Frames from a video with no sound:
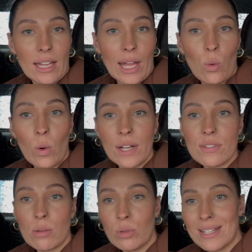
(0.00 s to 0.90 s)
Like what if
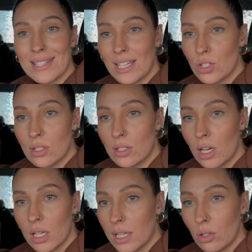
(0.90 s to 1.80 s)
someone is like
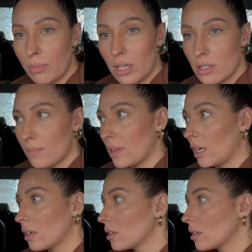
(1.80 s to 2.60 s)
gonna kill me or something?